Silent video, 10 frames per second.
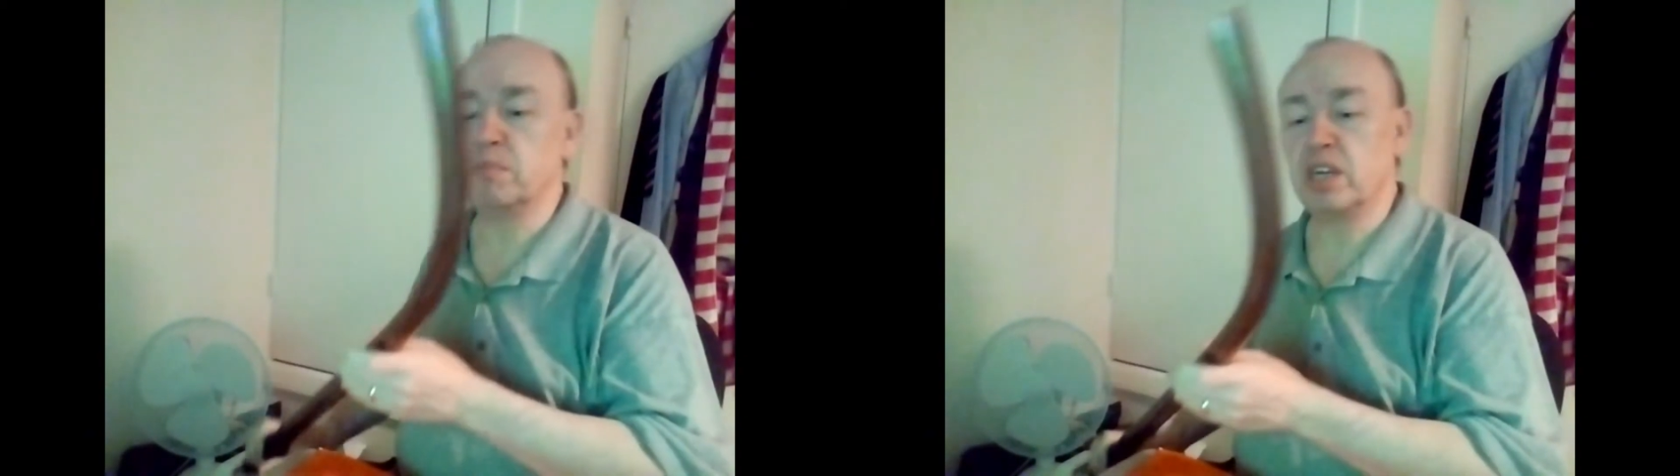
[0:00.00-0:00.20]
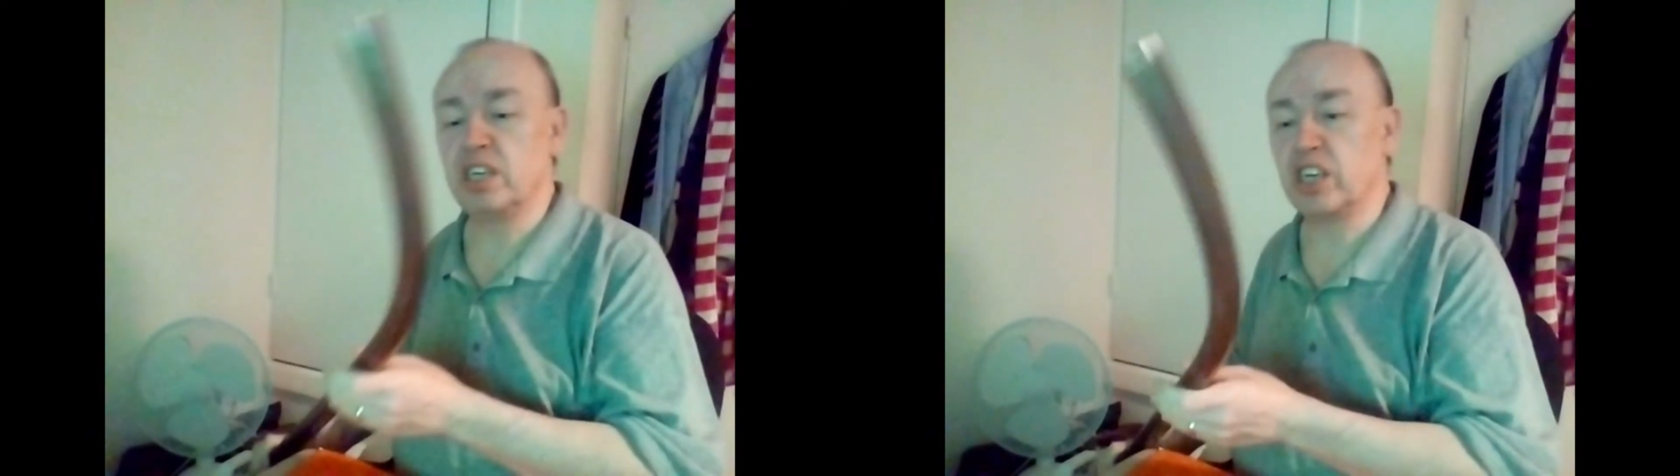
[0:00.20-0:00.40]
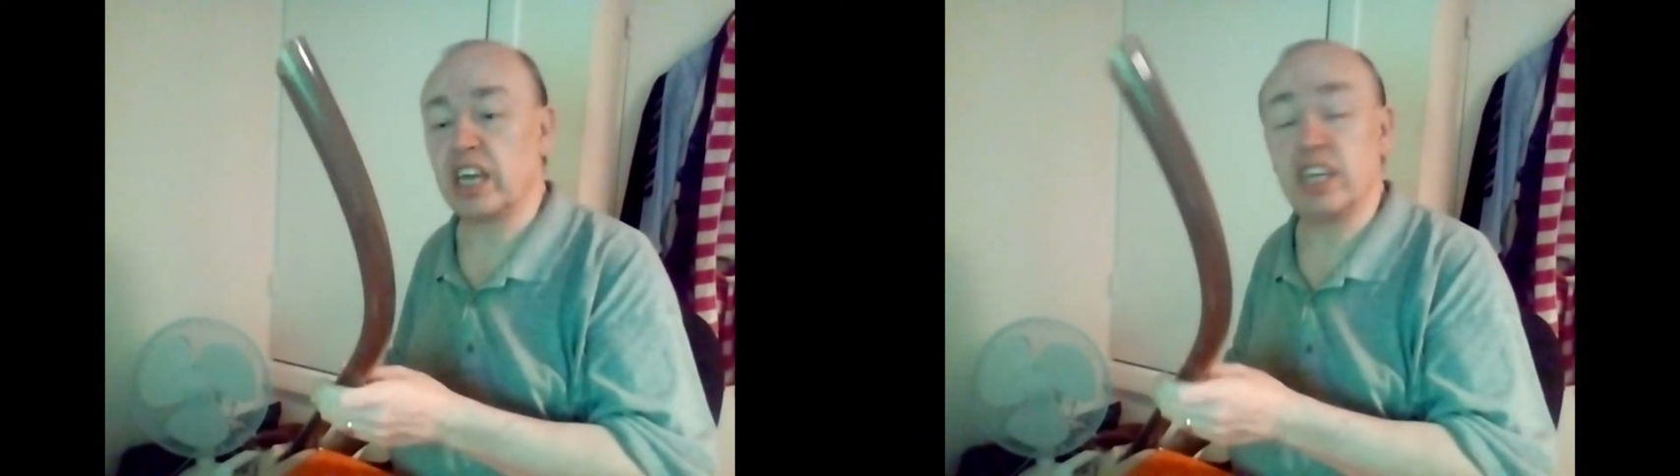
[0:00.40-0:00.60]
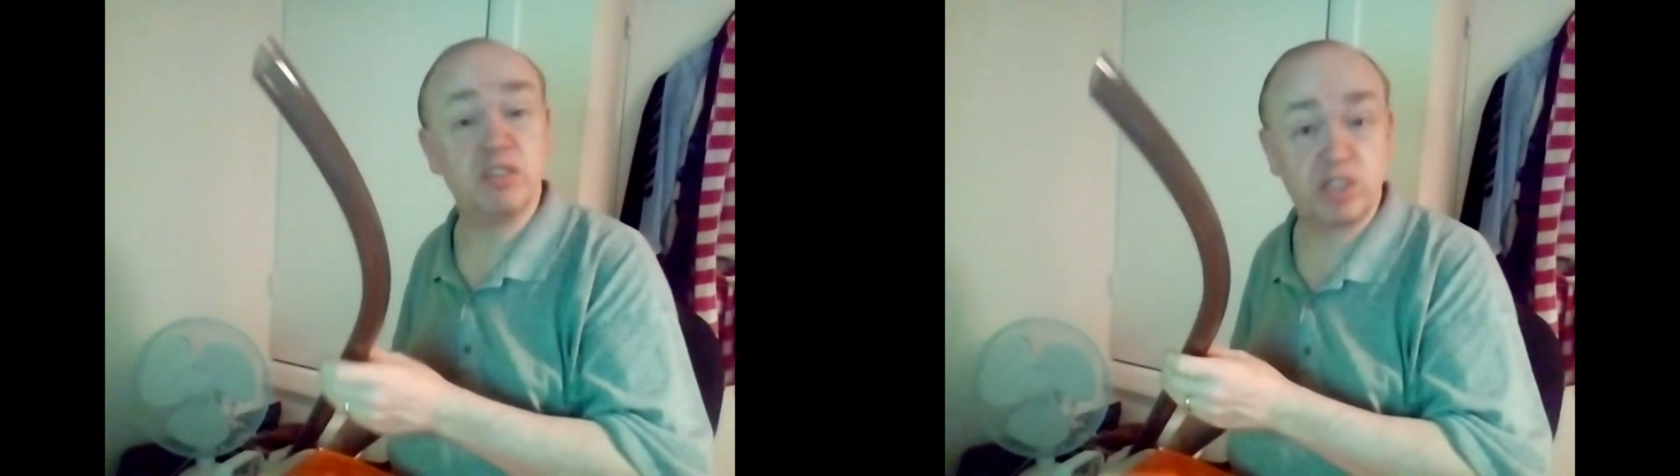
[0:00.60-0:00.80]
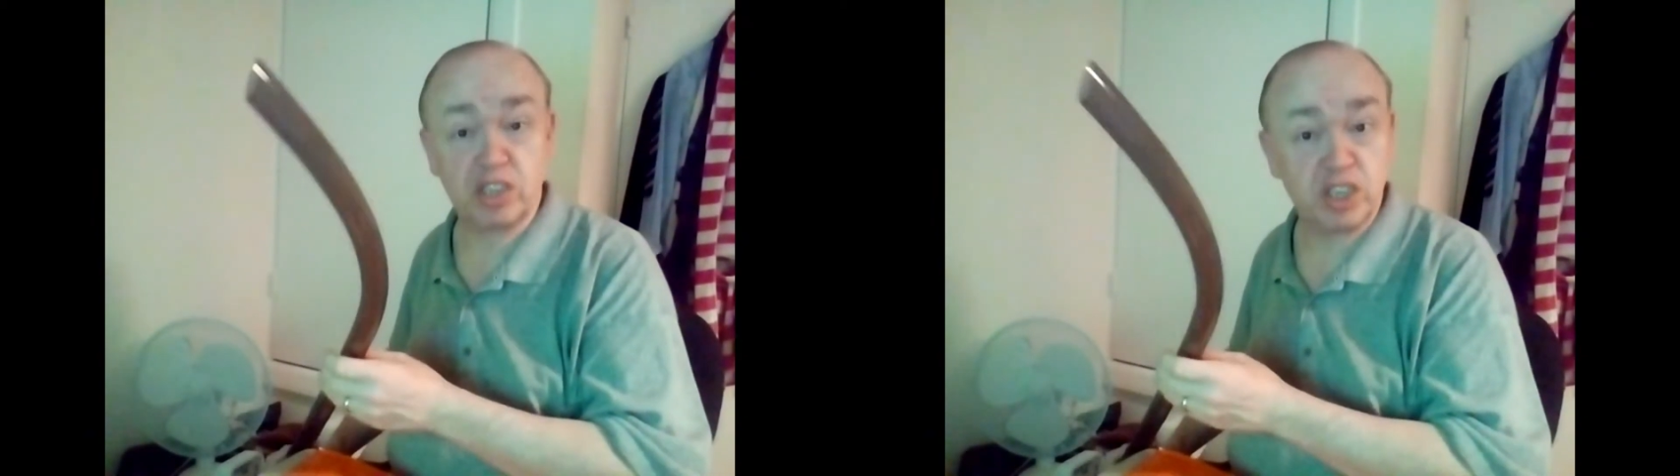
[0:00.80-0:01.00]
and you get
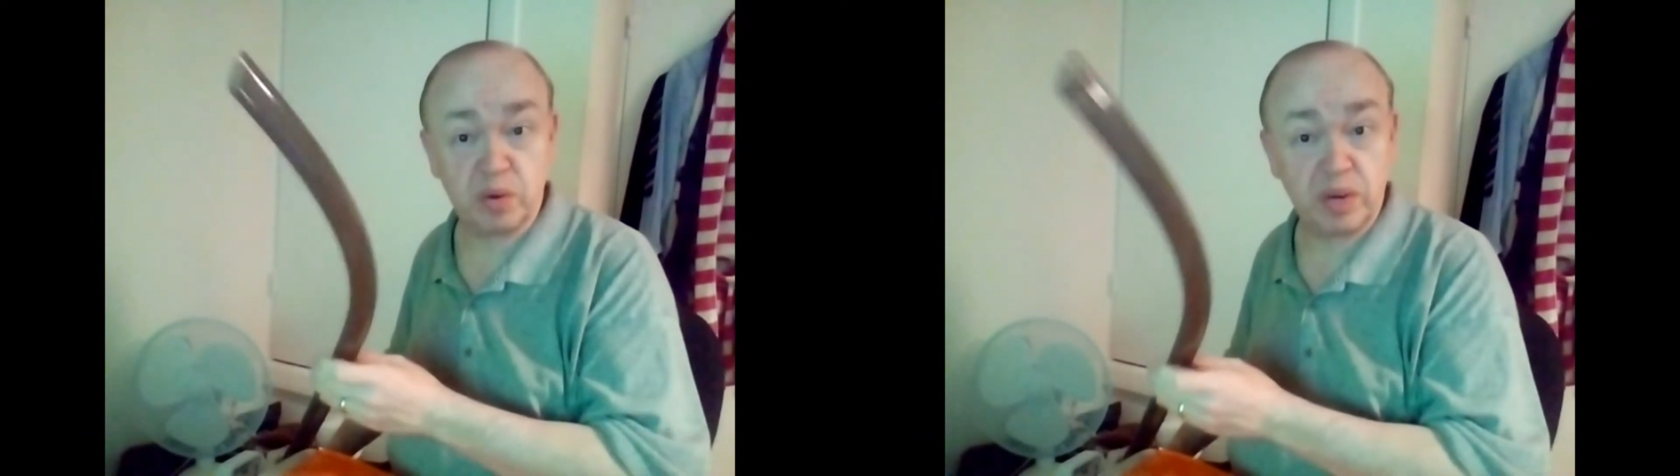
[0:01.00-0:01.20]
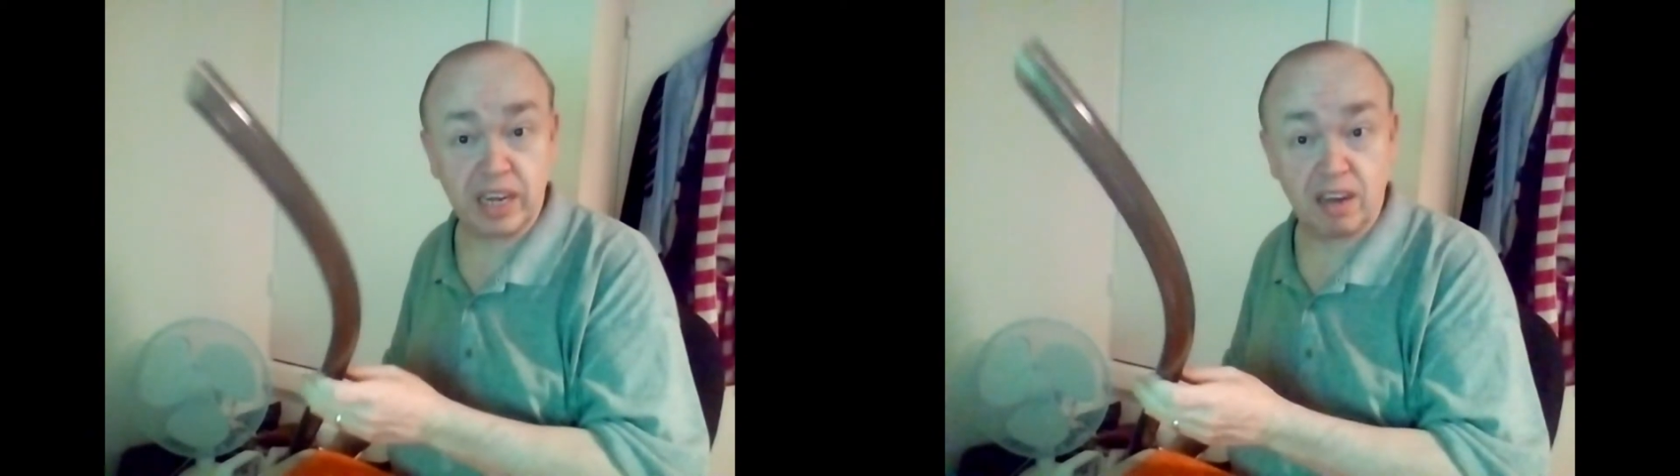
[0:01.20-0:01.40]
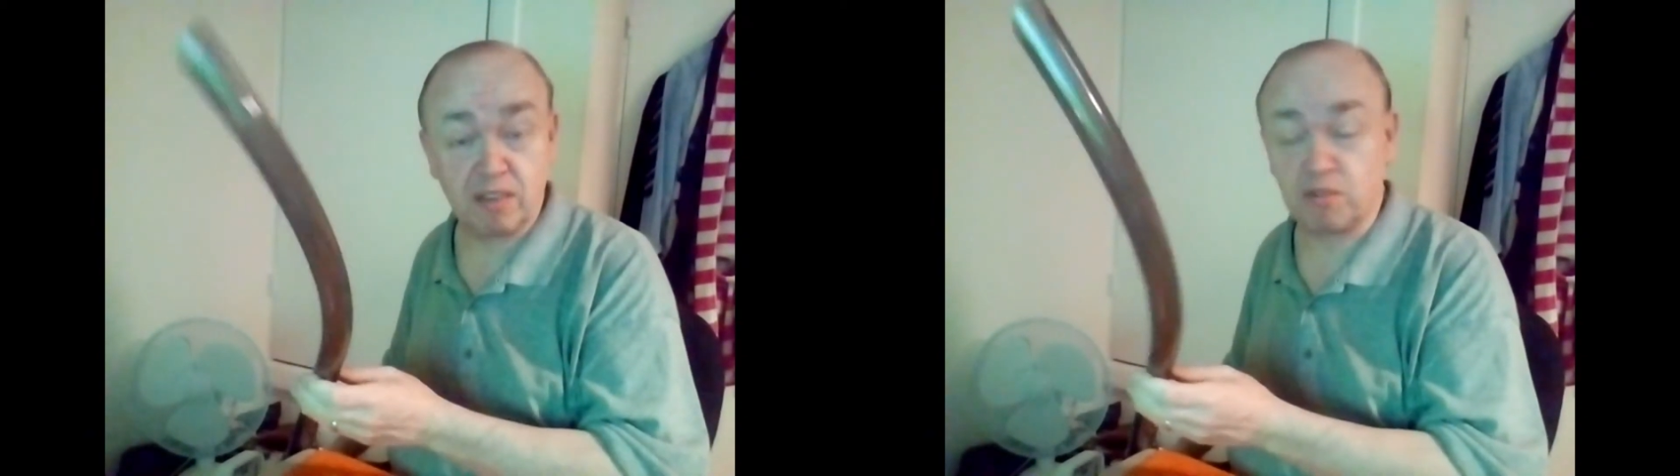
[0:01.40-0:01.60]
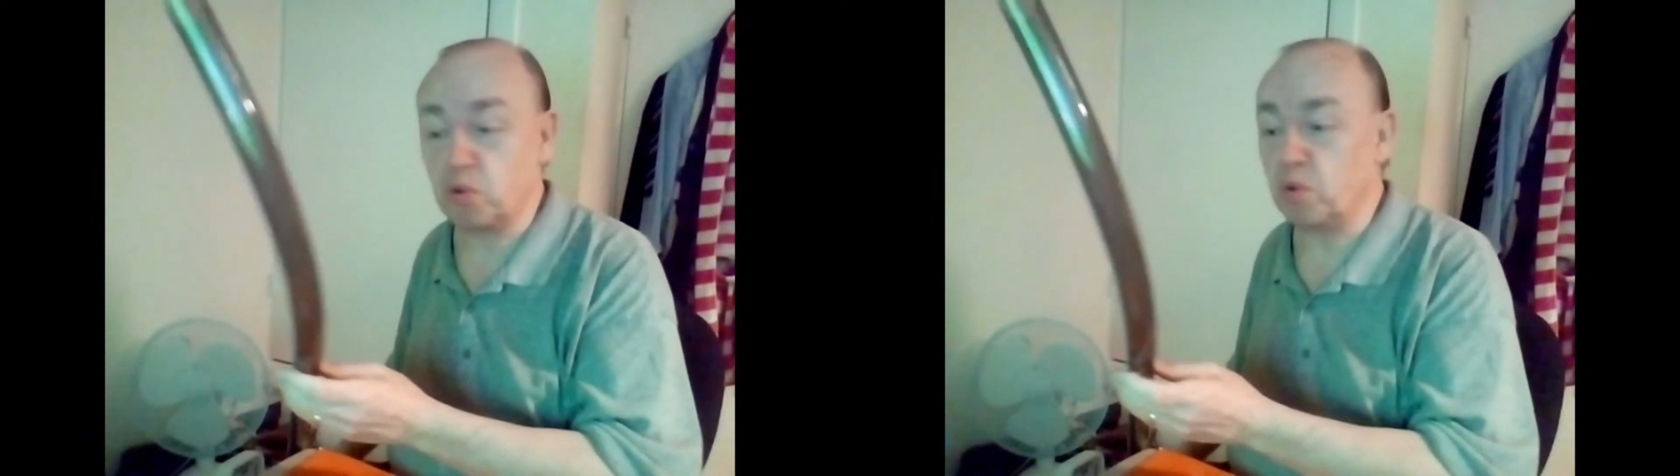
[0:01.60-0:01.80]
used to doing it after a